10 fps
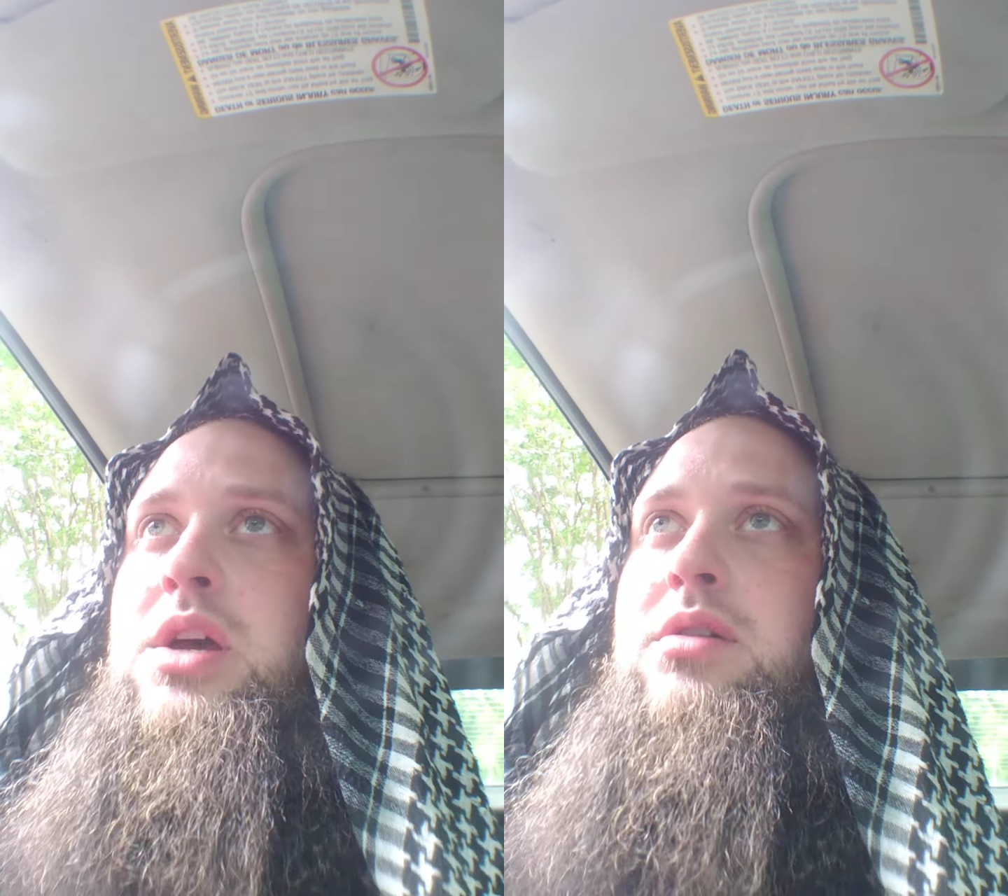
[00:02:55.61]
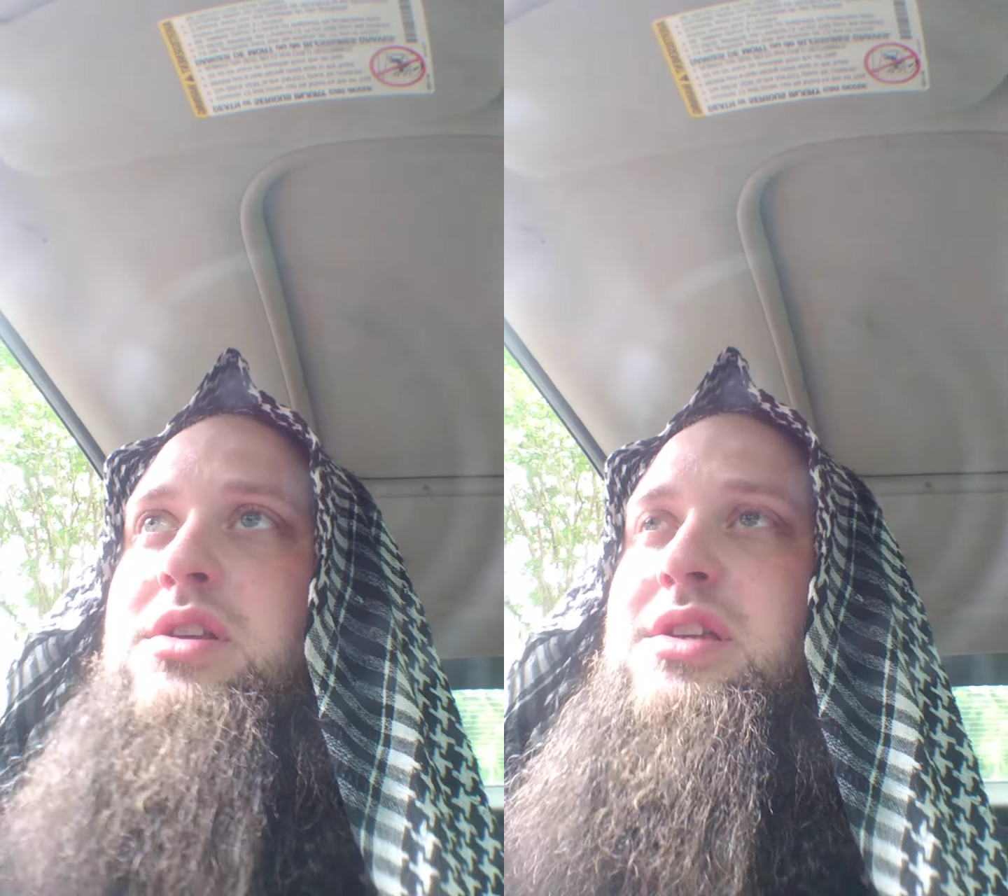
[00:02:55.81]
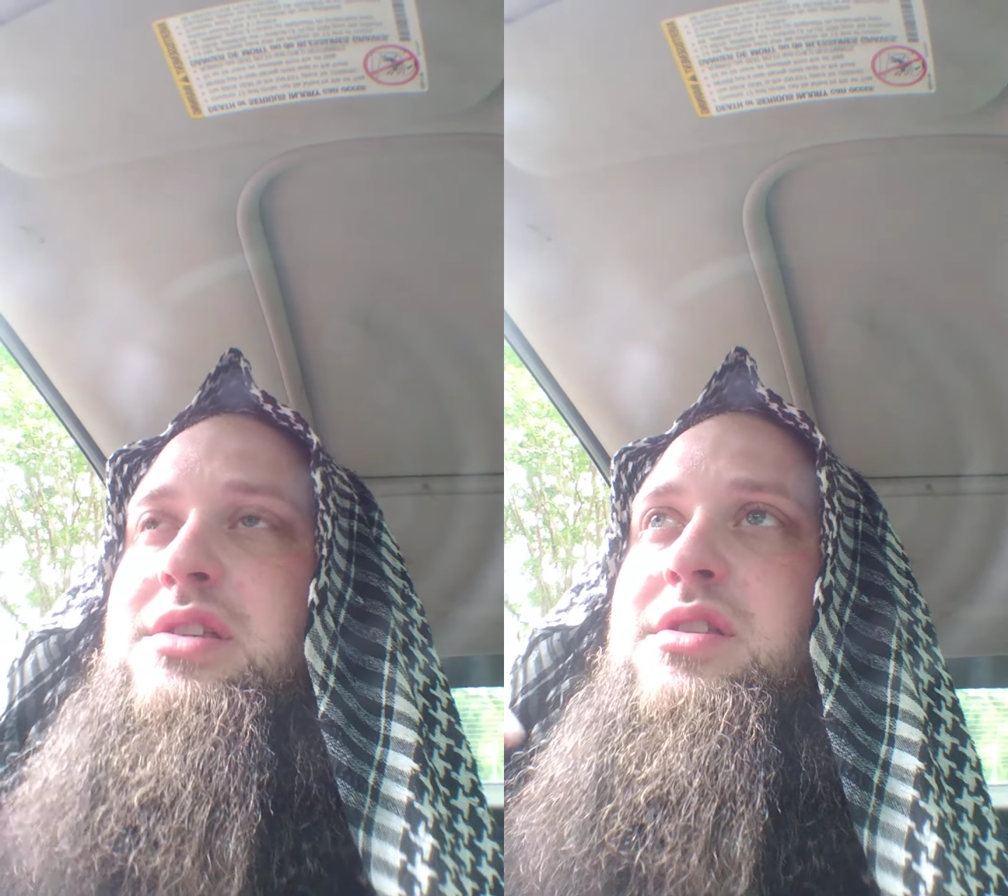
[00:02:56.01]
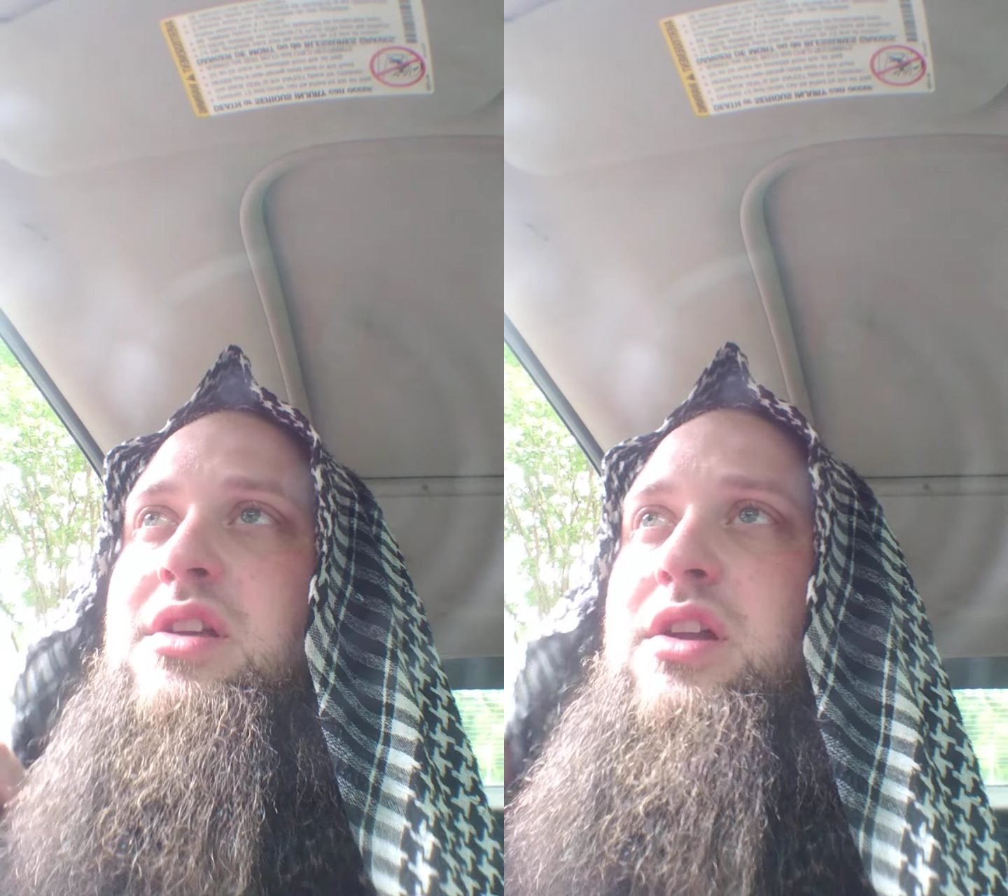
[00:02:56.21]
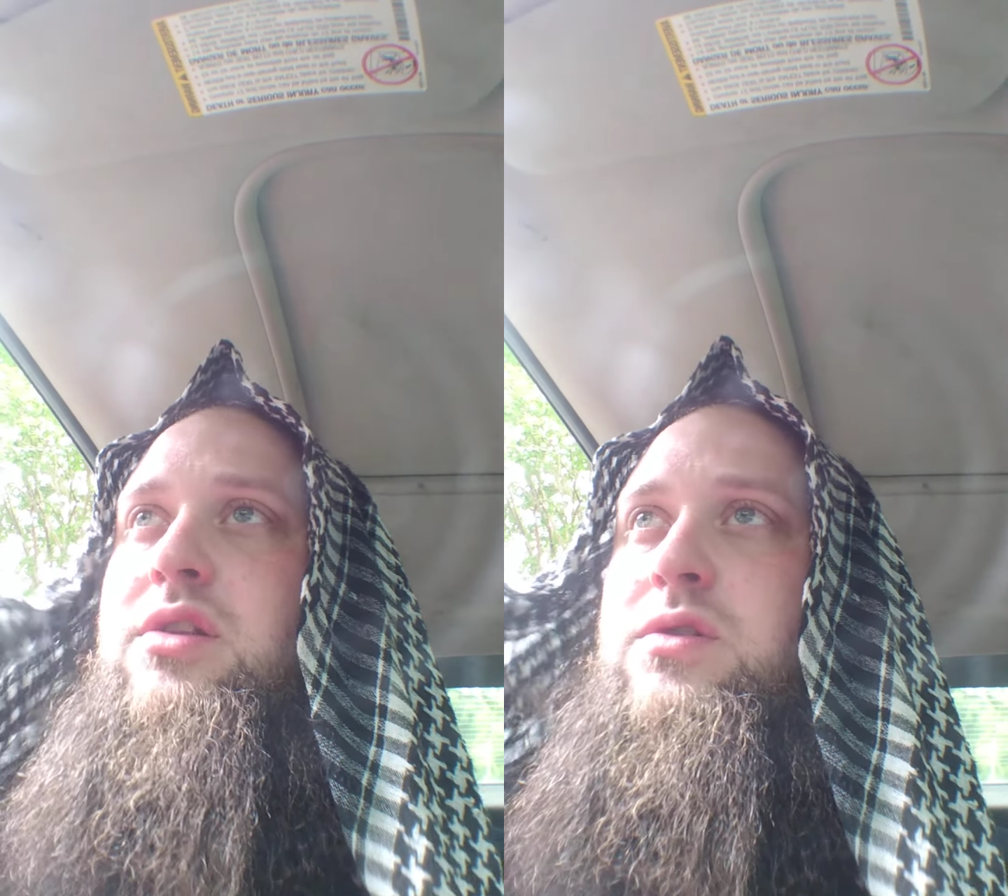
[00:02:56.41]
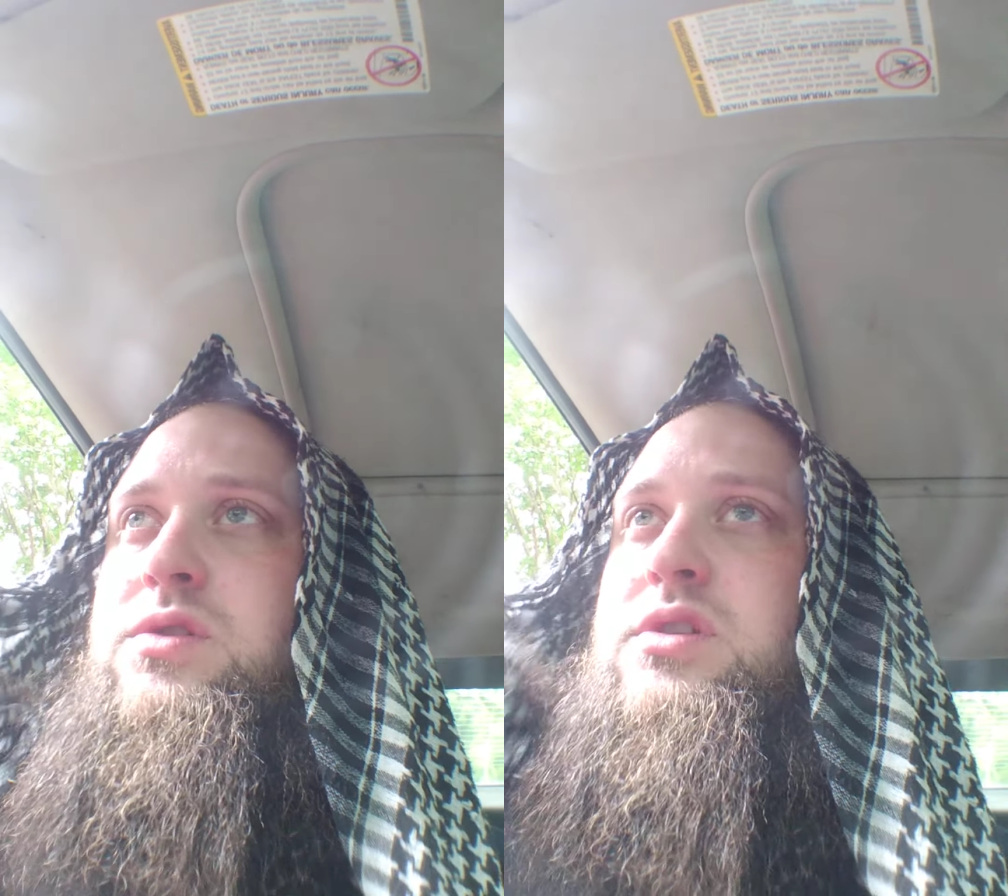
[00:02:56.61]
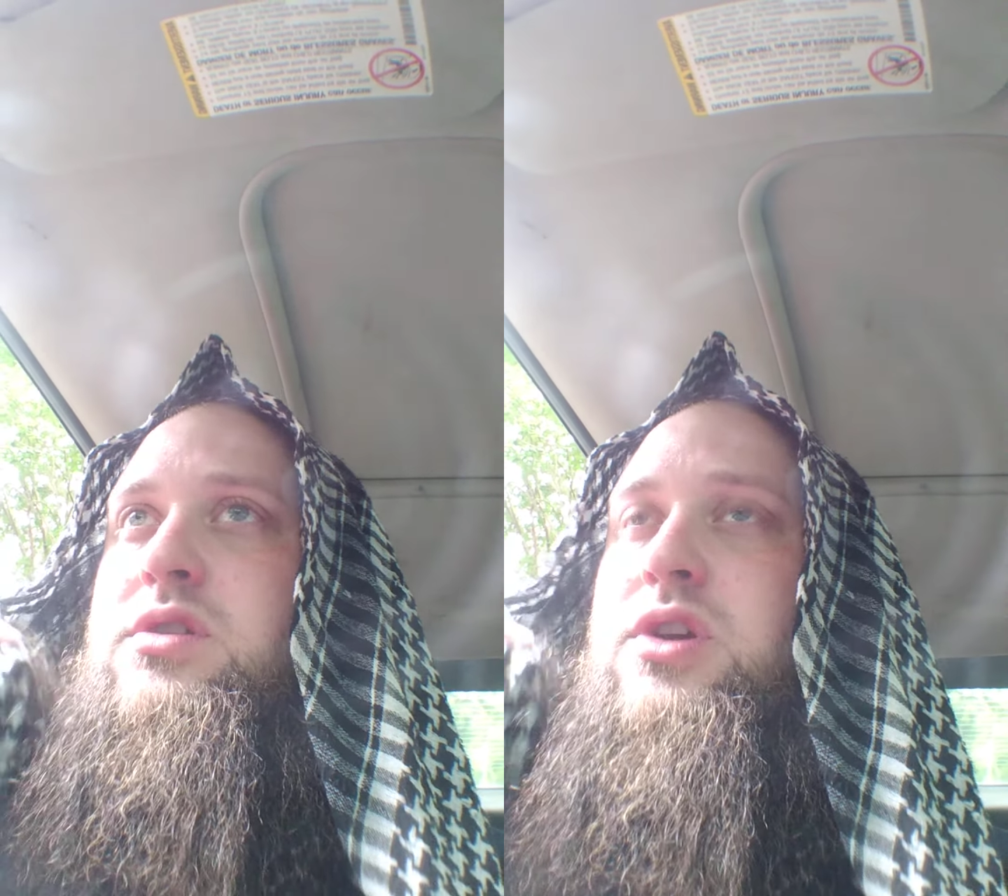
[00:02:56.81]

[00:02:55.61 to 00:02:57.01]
because that's the closest